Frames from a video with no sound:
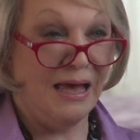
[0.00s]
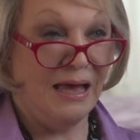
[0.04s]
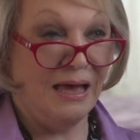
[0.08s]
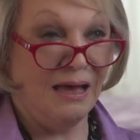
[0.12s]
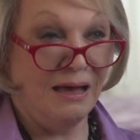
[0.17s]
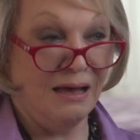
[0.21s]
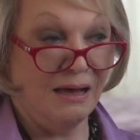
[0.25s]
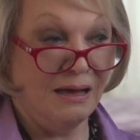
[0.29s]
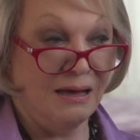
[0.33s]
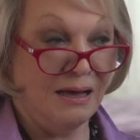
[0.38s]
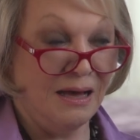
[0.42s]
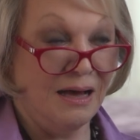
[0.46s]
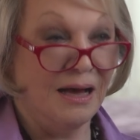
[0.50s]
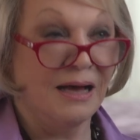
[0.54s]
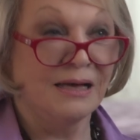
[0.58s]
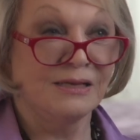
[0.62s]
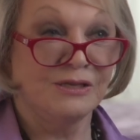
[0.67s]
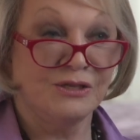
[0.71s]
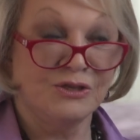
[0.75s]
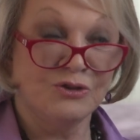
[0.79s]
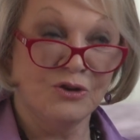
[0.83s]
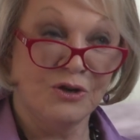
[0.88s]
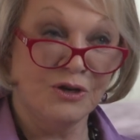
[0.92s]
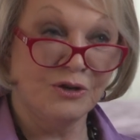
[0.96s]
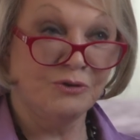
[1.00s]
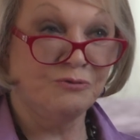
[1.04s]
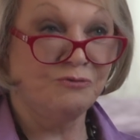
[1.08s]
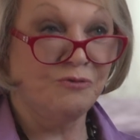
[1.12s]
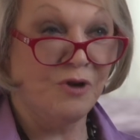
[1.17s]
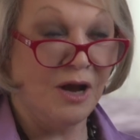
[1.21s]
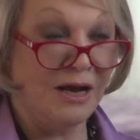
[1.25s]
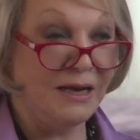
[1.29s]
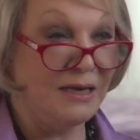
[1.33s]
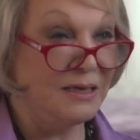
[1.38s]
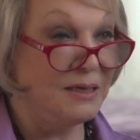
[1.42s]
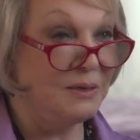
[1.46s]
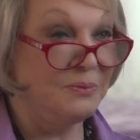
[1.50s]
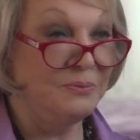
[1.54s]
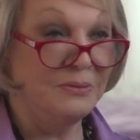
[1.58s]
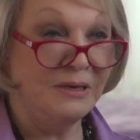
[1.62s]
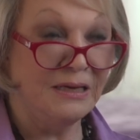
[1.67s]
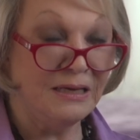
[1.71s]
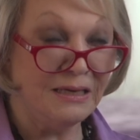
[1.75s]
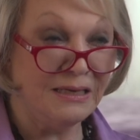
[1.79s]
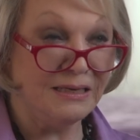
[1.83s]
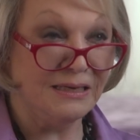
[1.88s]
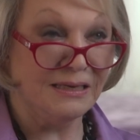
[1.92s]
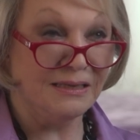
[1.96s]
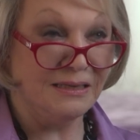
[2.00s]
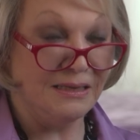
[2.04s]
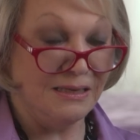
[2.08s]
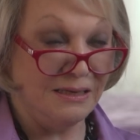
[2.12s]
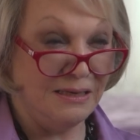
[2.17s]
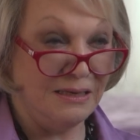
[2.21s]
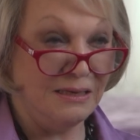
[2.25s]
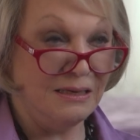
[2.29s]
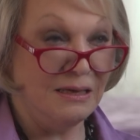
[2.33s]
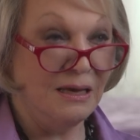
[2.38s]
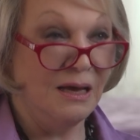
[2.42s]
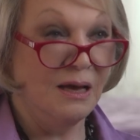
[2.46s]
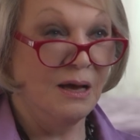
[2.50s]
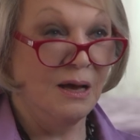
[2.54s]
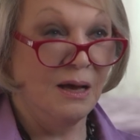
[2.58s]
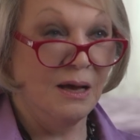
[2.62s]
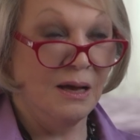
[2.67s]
uh, I started writing immediately